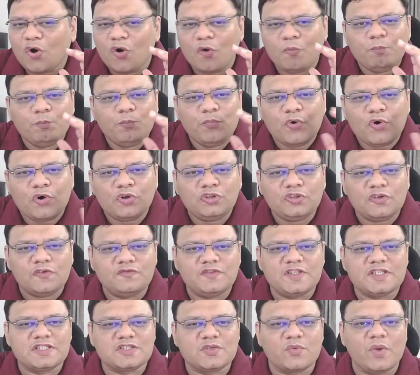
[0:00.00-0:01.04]
of both of
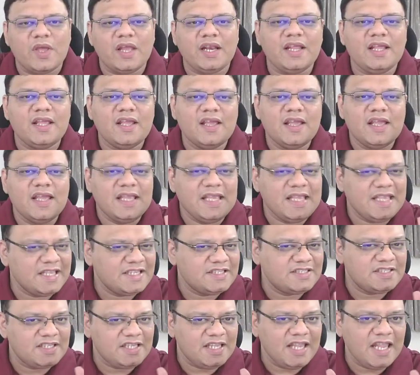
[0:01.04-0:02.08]
these query is